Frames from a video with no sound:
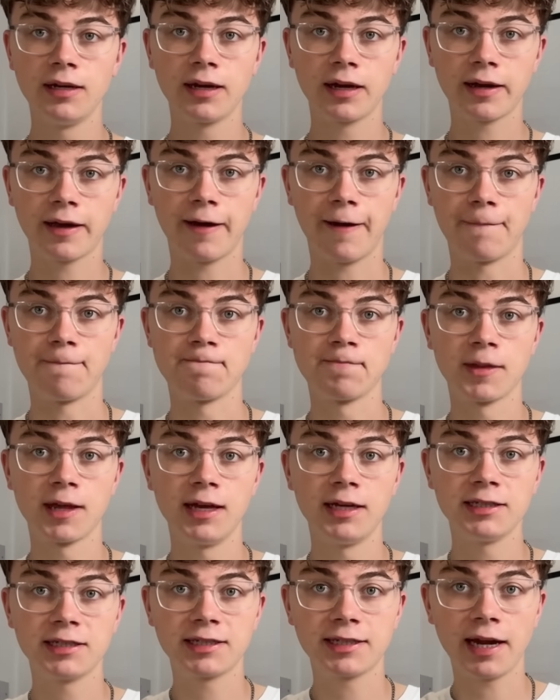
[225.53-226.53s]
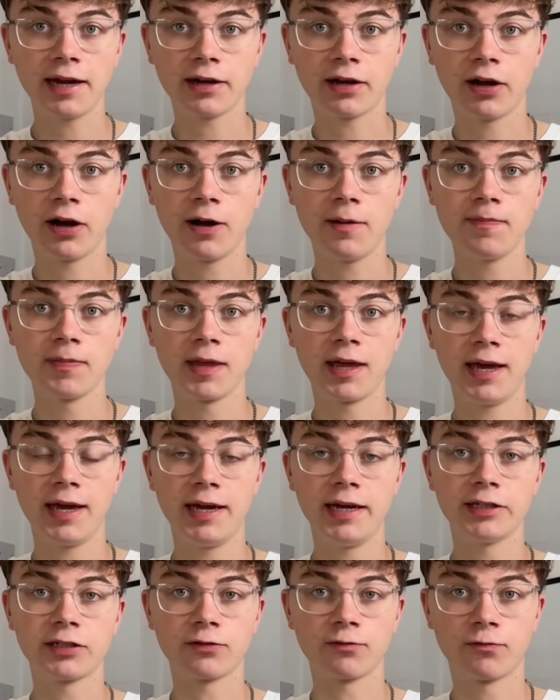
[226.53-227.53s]
Okay, Seneca
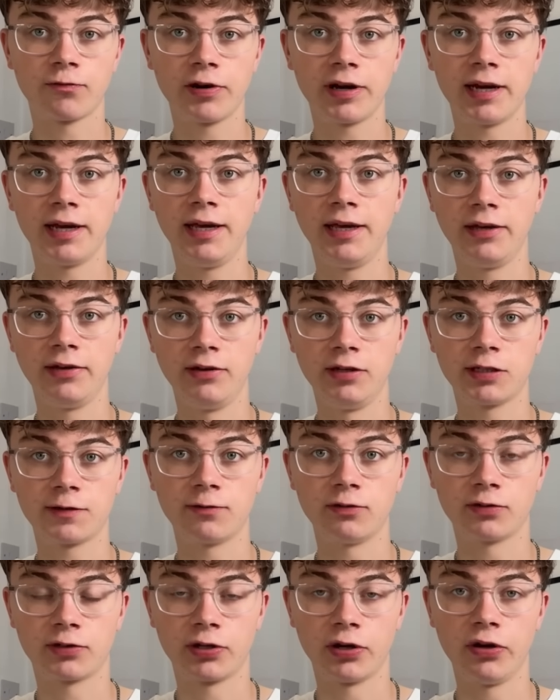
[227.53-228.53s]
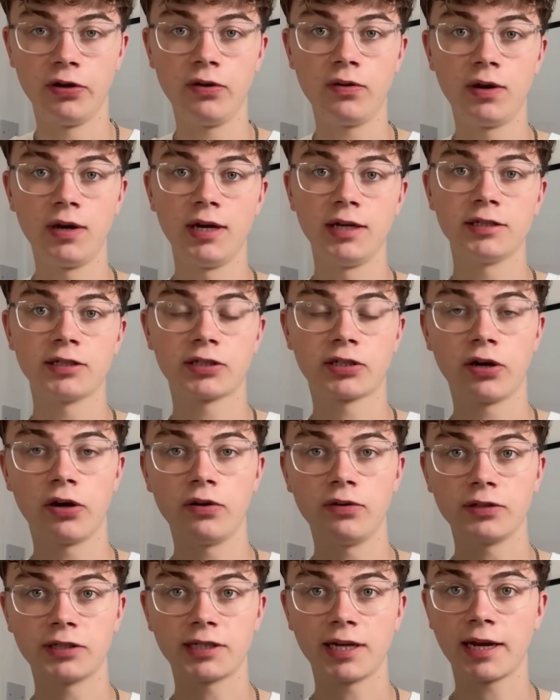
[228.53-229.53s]
is really useful too.
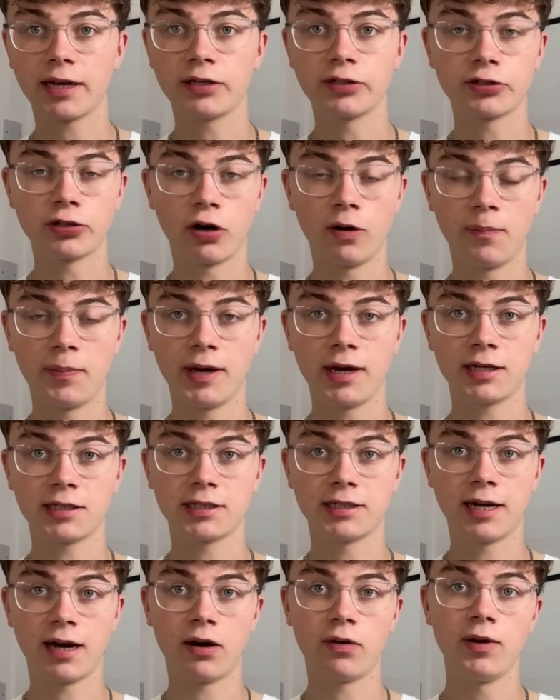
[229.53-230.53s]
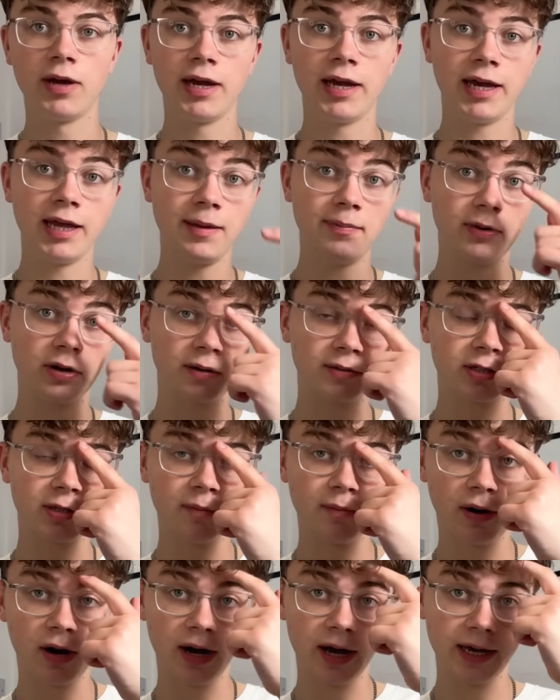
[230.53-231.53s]
So Seneca topics. Now, in the build up to
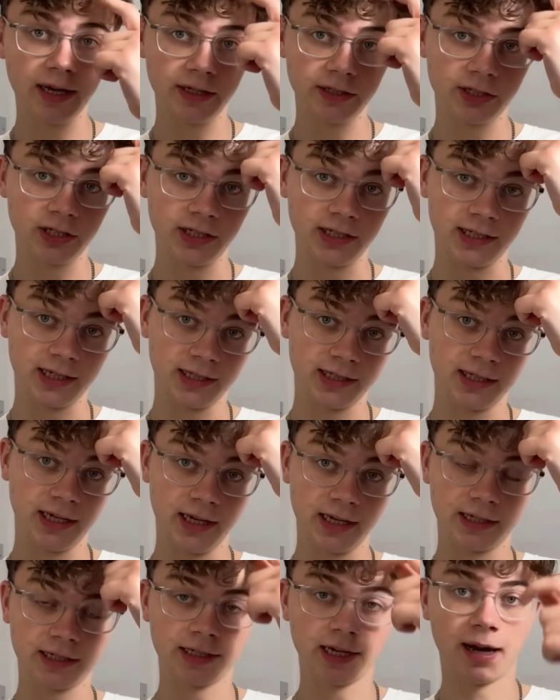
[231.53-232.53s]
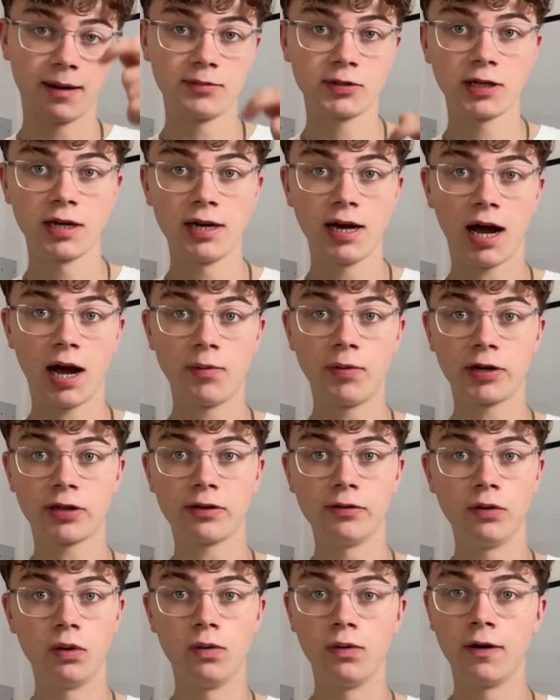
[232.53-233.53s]
my GCSE exams, I went
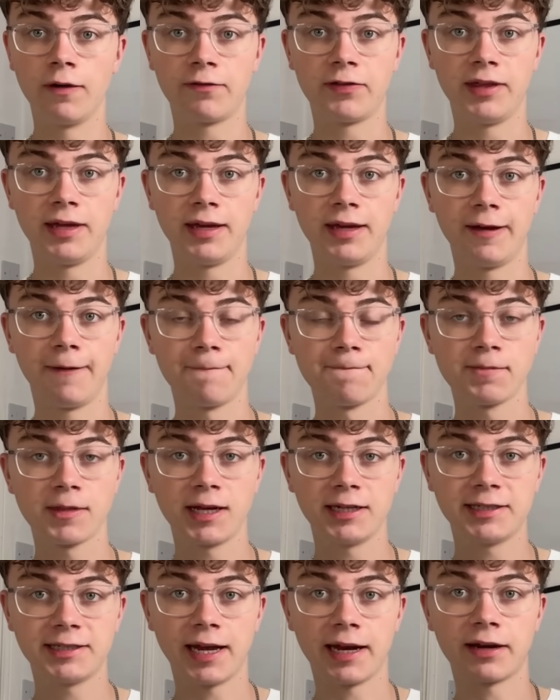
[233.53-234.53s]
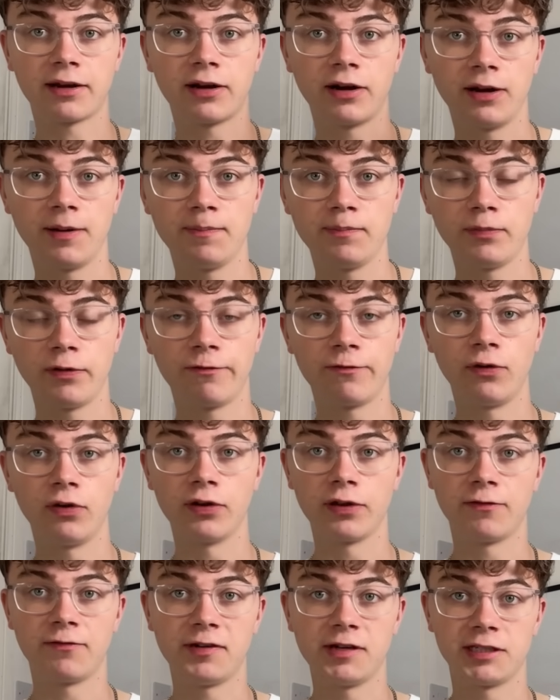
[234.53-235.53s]
through all of the Seneca
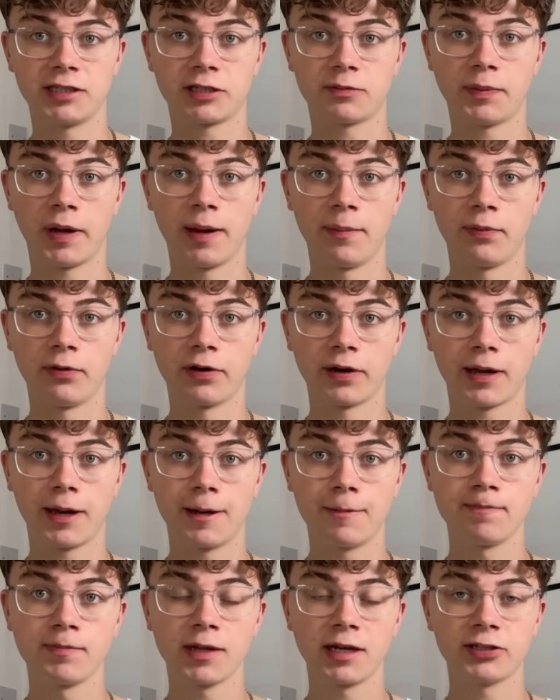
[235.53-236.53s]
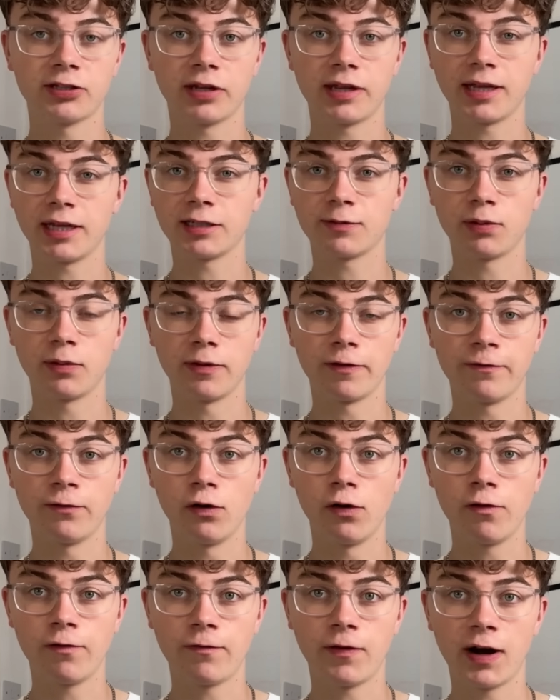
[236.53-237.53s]
before the physics paper, okay? So I think that's probably
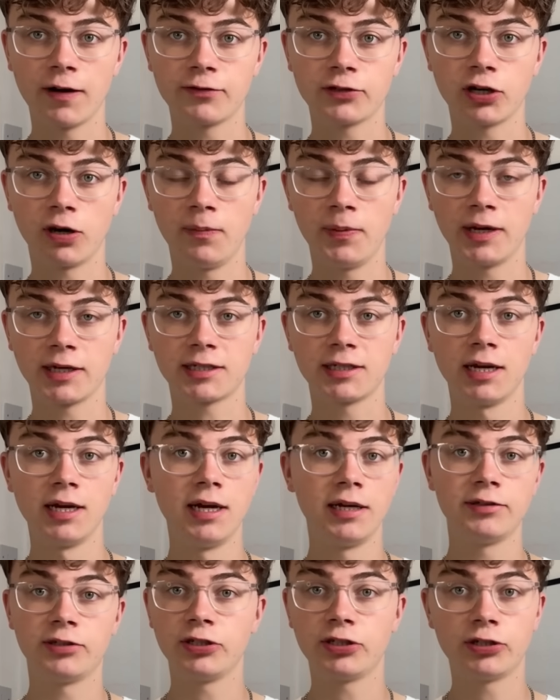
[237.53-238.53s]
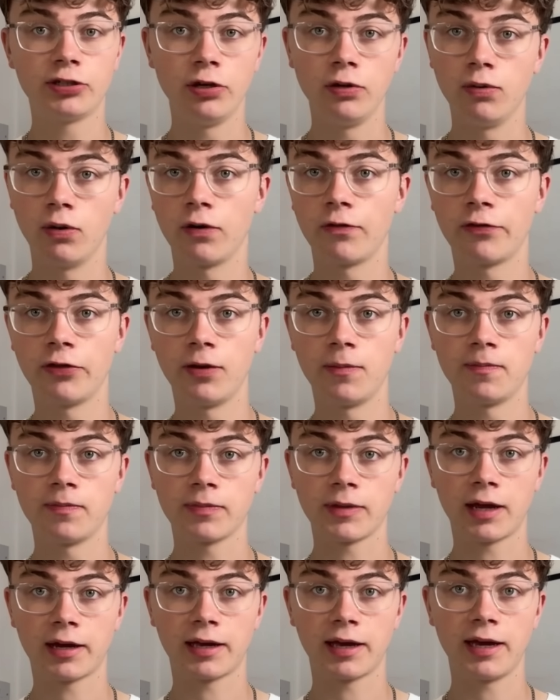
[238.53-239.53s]
4 or 5 topics. Just do all of them,
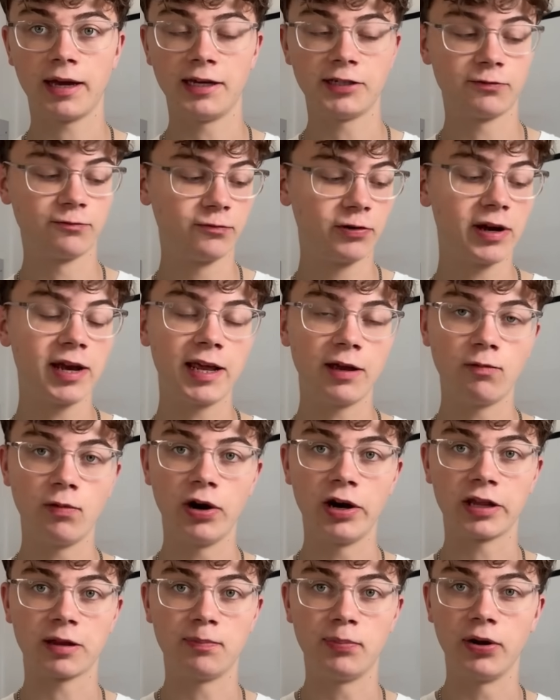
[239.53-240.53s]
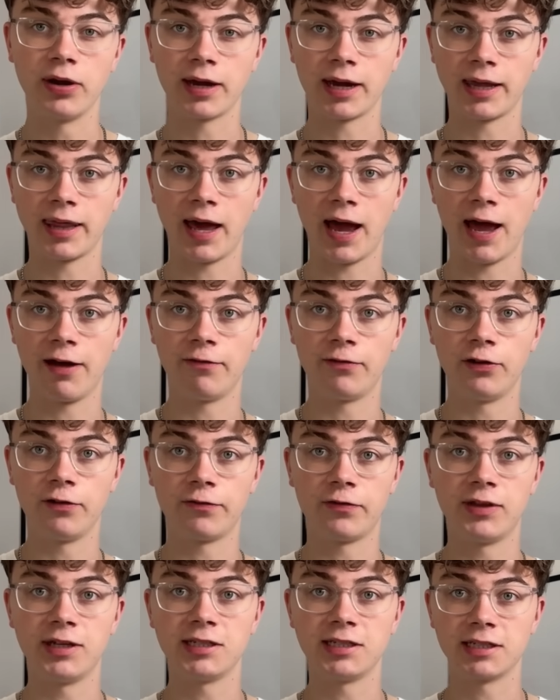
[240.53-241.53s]
okay? It's really worth putting in that effort
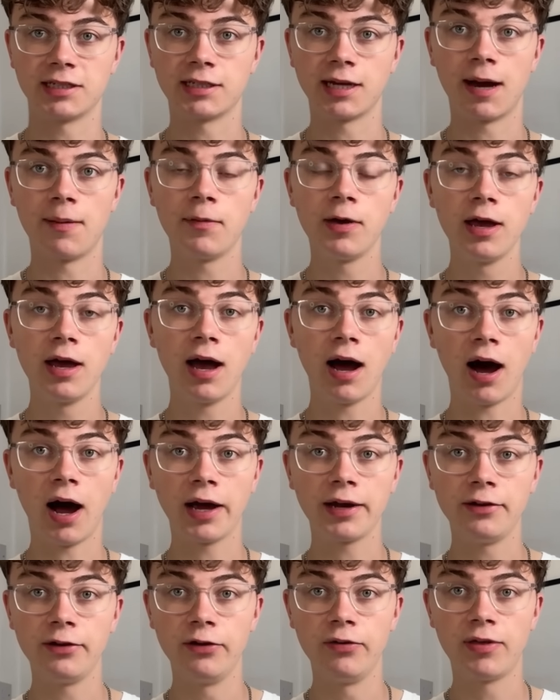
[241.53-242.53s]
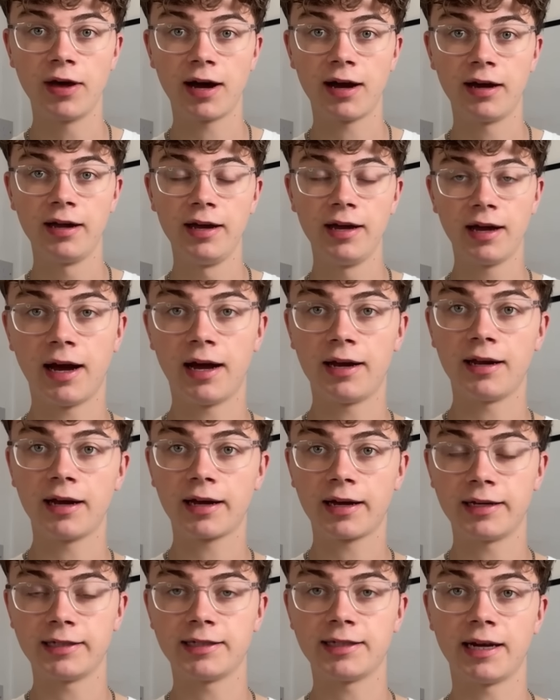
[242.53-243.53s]
for this exam. I knew that.
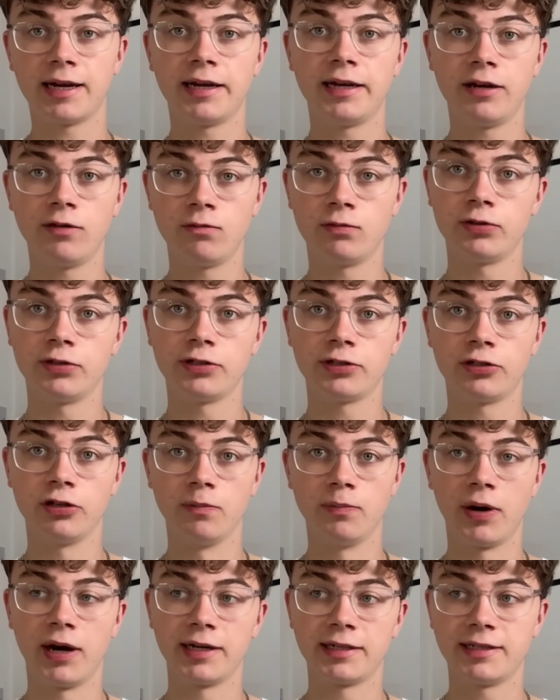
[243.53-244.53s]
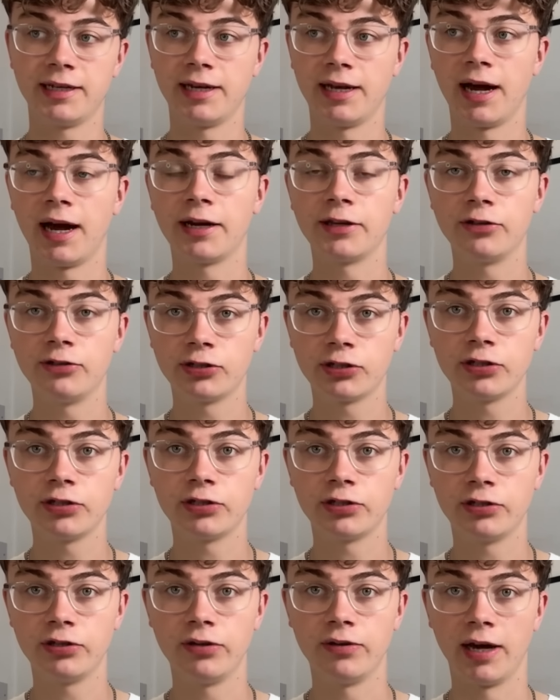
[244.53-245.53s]
Like I said, I didn't want to, but I did it, and you
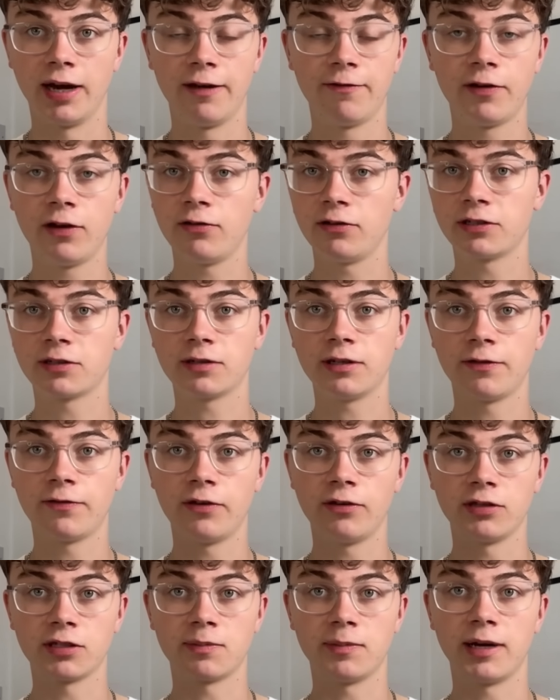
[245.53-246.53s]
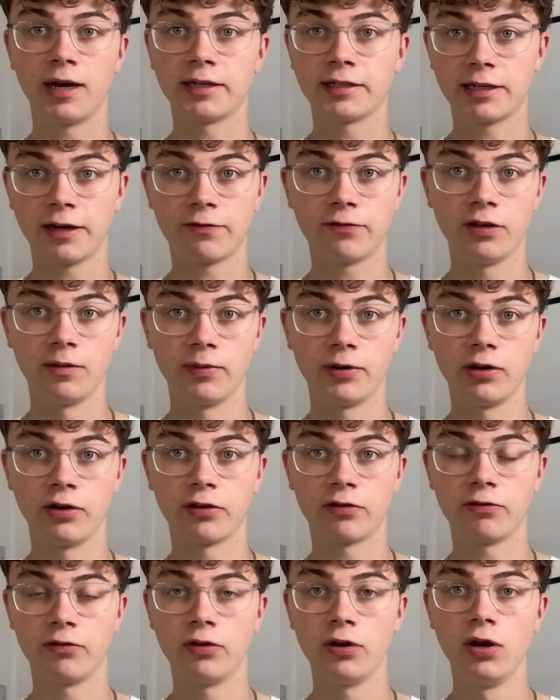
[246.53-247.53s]
should do that. If it was me, I'd definitely be
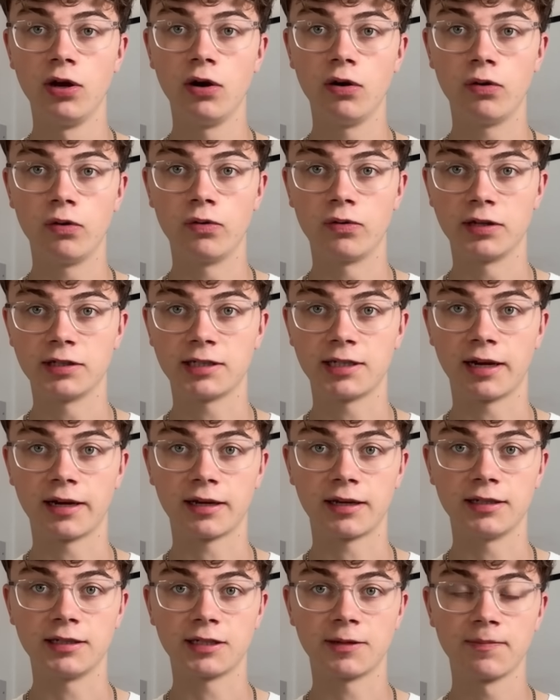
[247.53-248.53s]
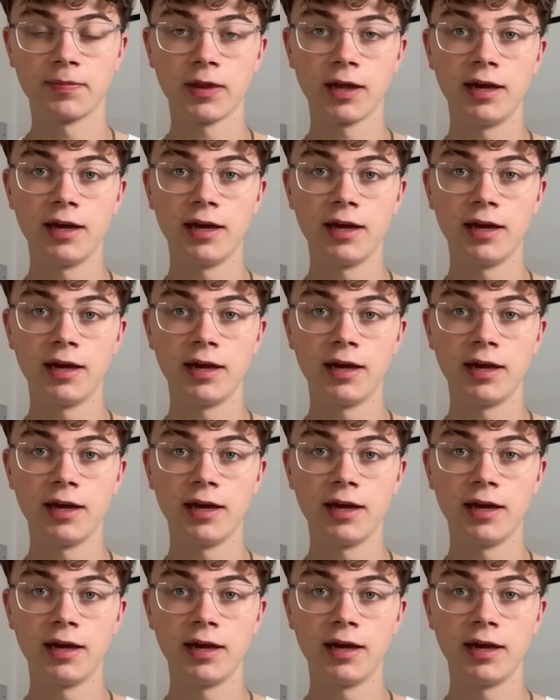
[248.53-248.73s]
going through all the Senecas.